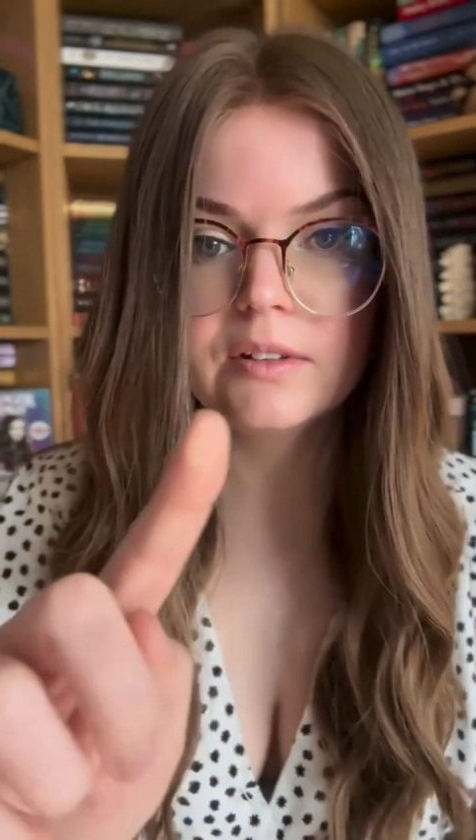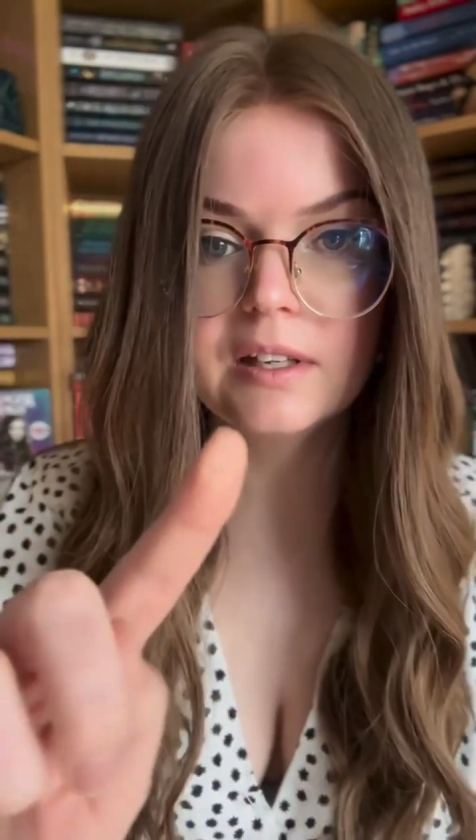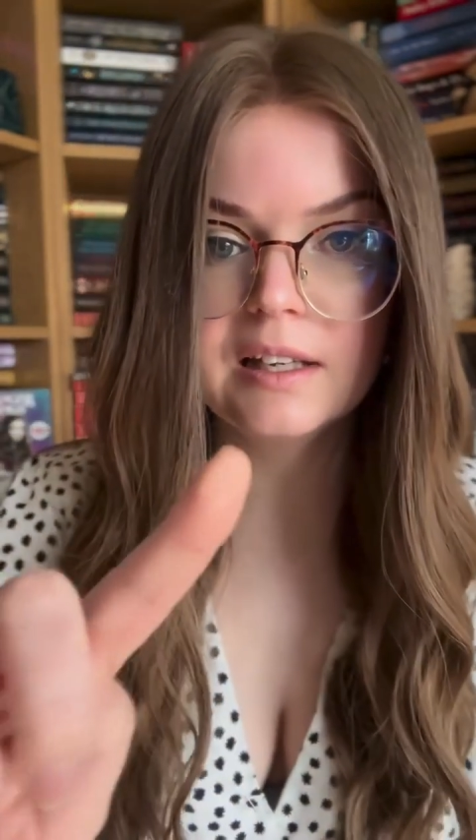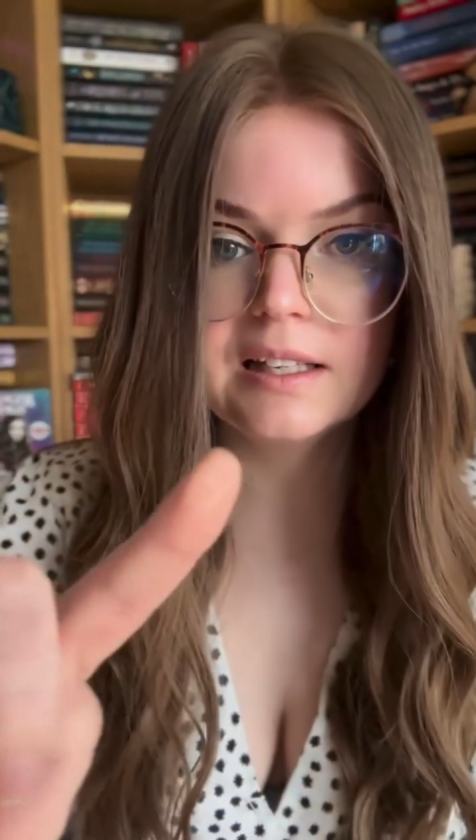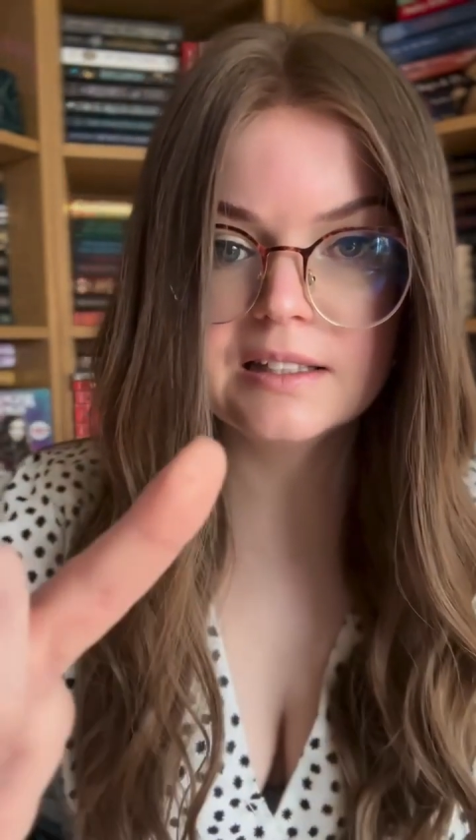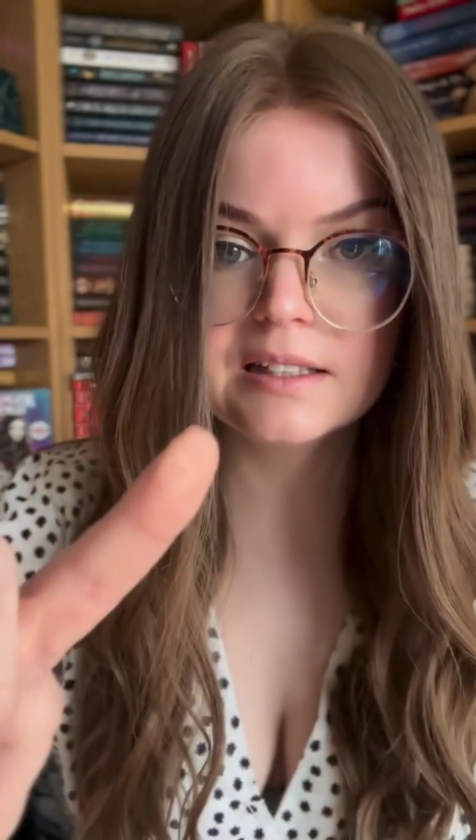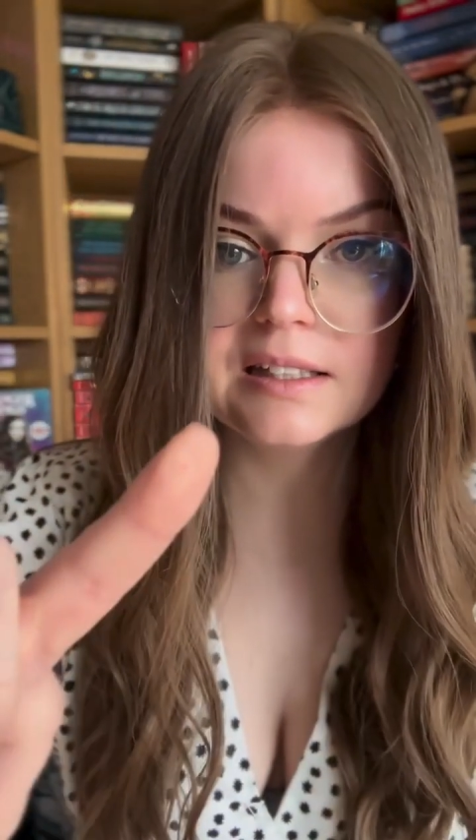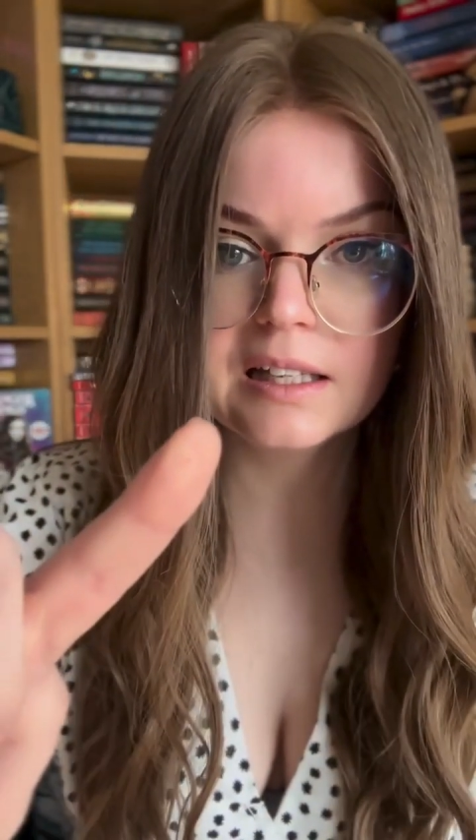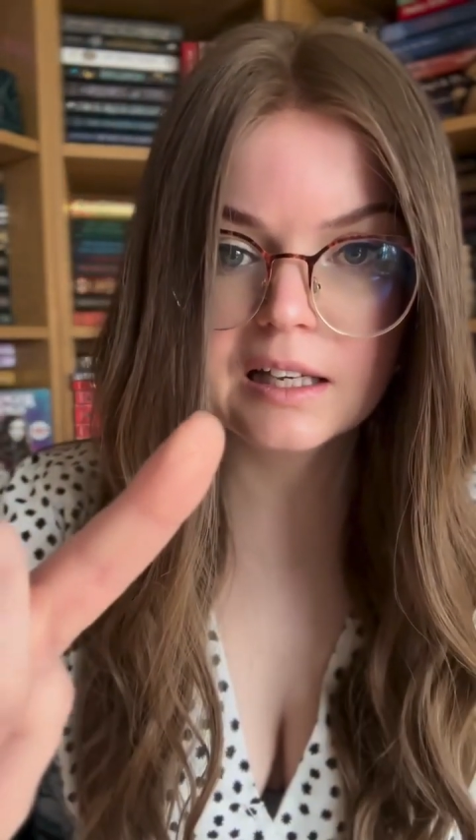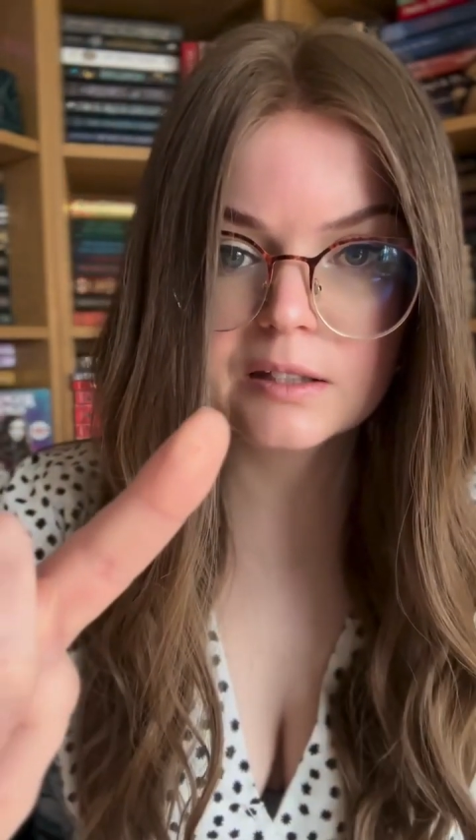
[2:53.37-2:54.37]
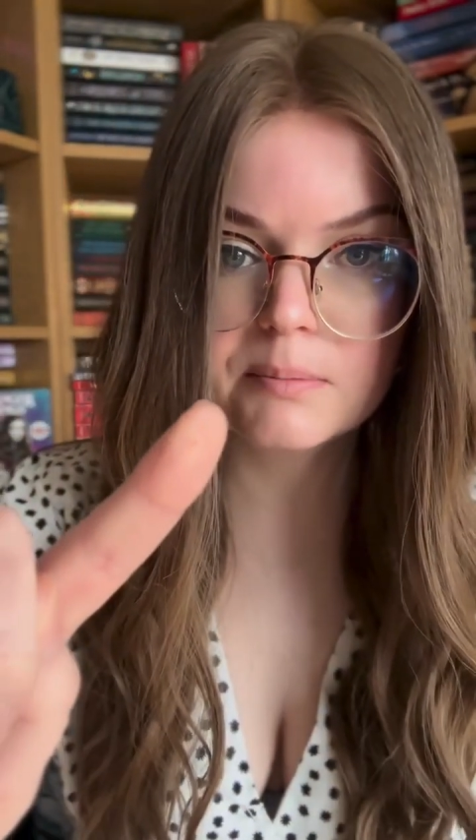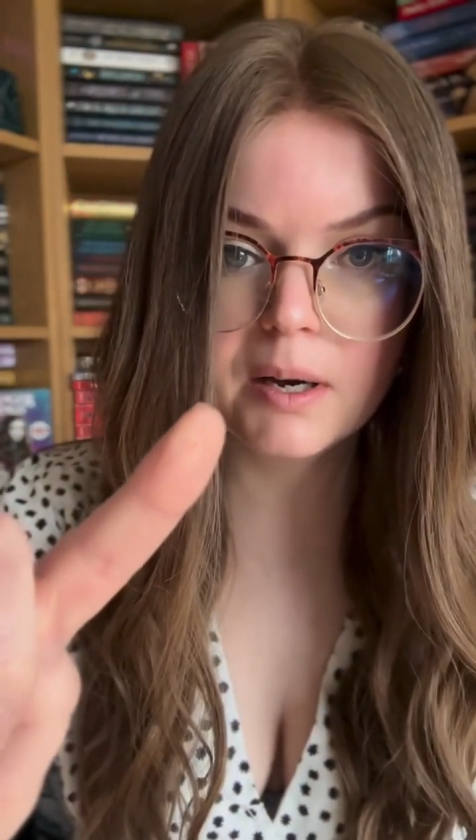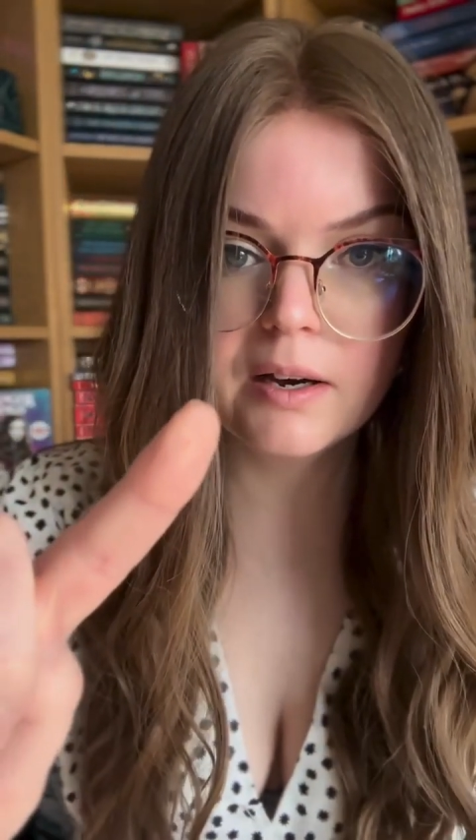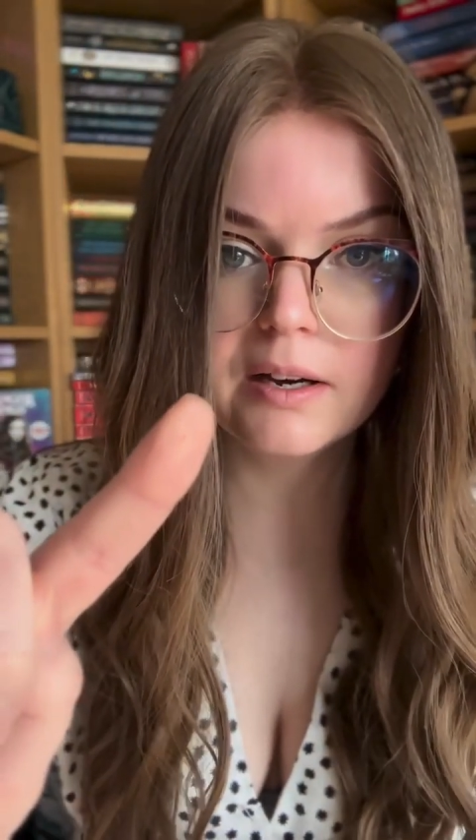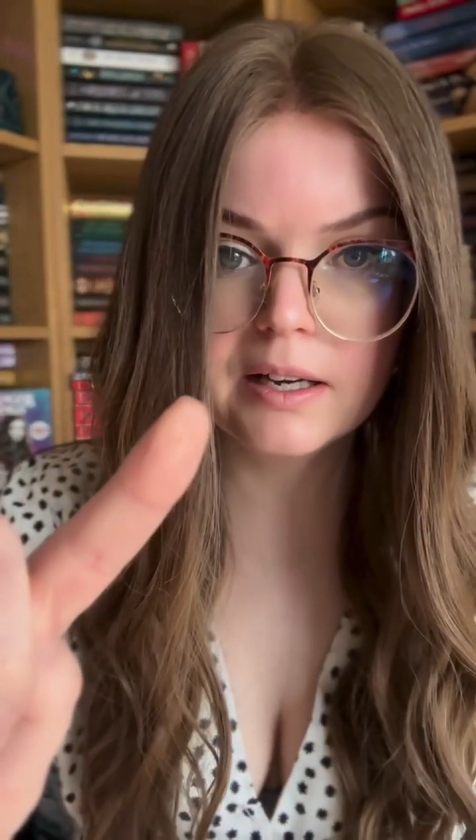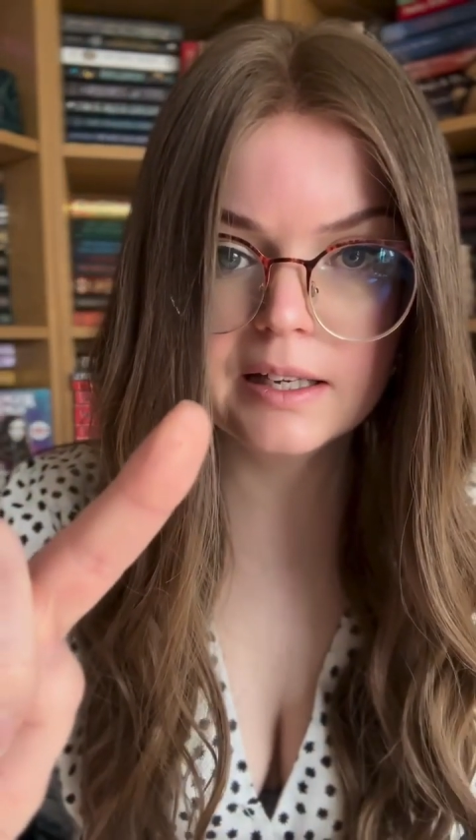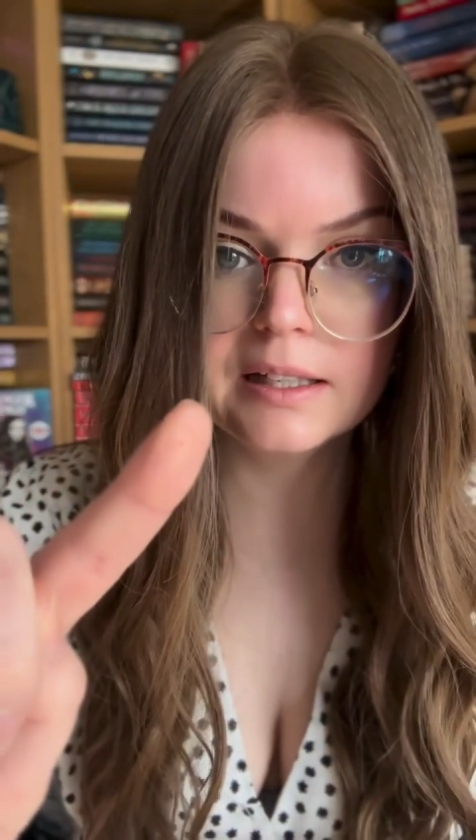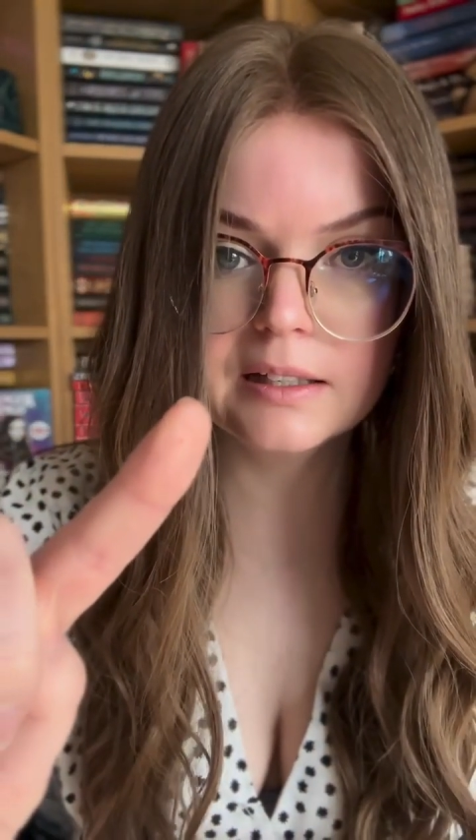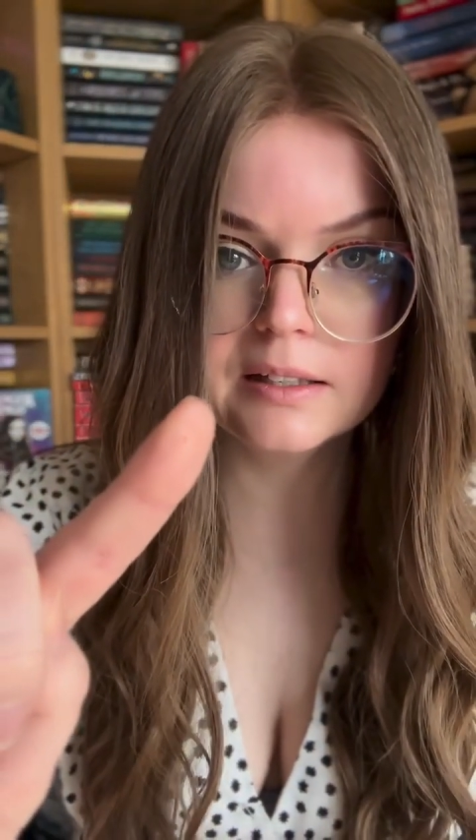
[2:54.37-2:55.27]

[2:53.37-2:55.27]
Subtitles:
Easy as pie.